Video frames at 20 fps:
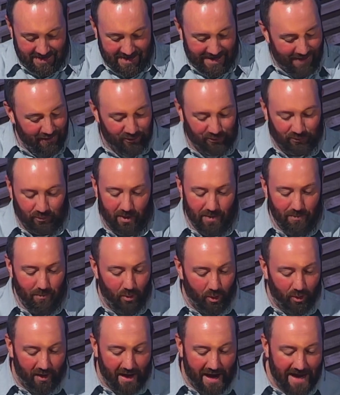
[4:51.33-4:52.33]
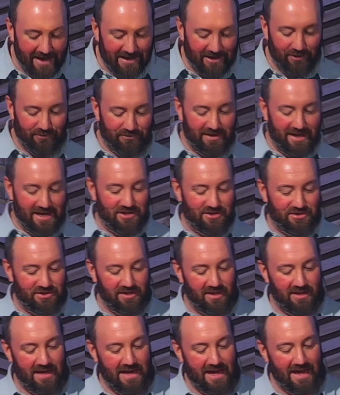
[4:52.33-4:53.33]
Now, there's one more
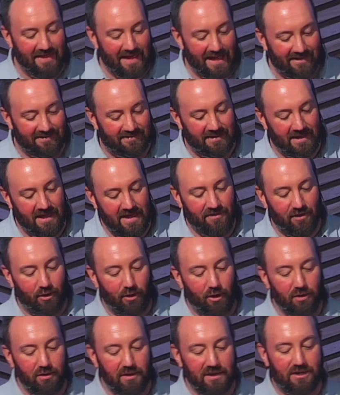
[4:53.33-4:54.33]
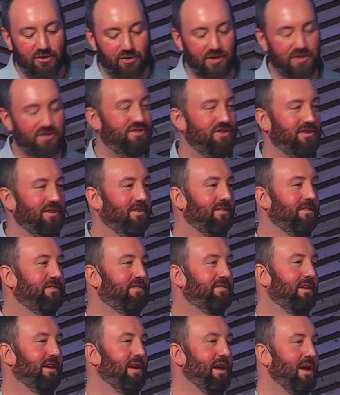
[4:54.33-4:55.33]
accusation, and that's the early
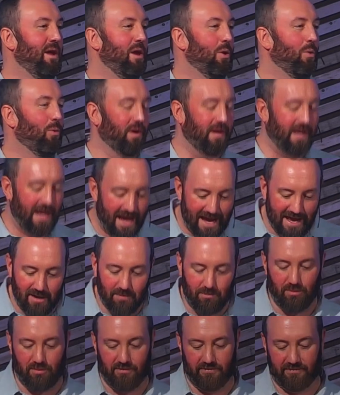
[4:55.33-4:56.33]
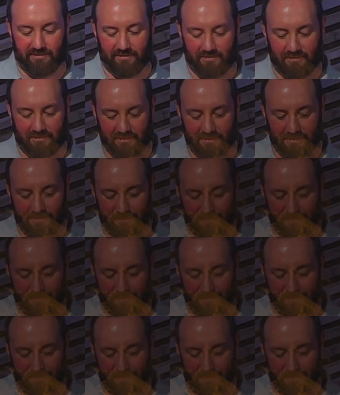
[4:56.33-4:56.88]
Christians were cannibals.